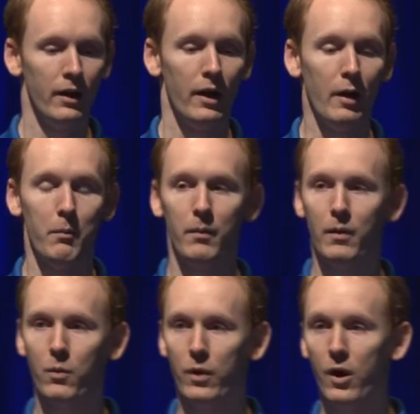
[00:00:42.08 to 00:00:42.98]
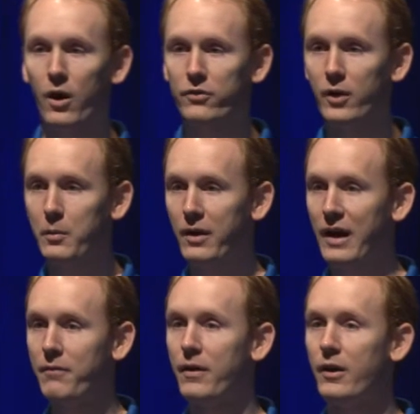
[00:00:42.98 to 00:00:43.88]
Um, we're also able to
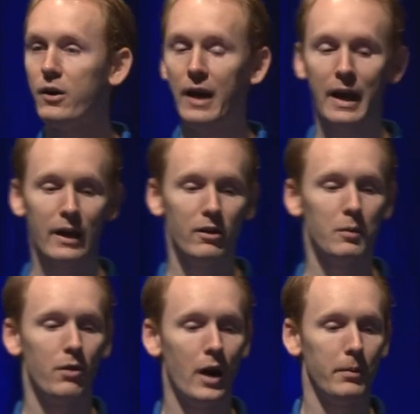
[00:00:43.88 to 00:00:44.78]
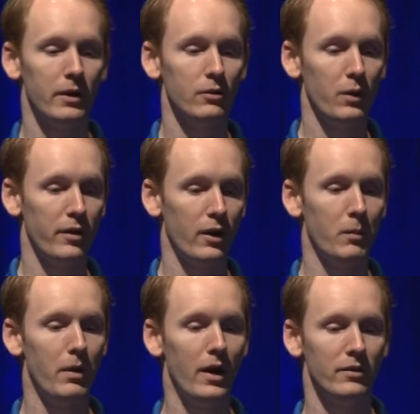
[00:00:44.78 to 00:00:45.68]
have very good handling properties with our
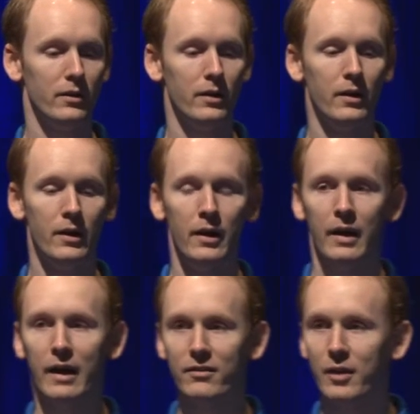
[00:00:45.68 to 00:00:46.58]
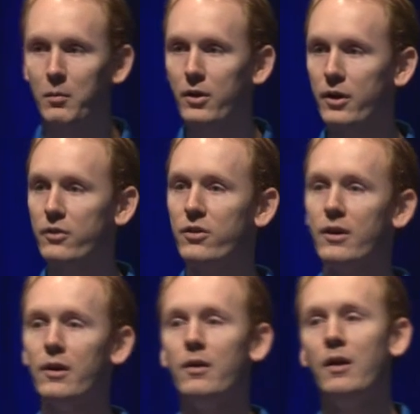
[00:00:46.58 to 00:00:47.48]
composite. It's similar
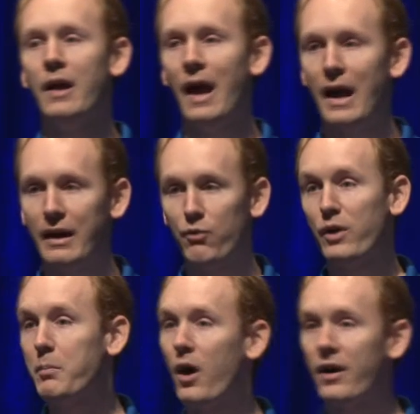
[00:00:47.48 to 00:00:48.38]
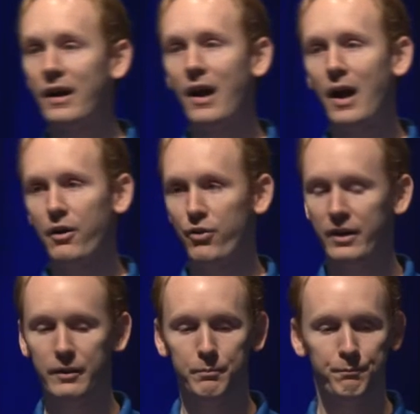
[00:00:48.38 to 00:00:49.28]
to adding rebar to concrete.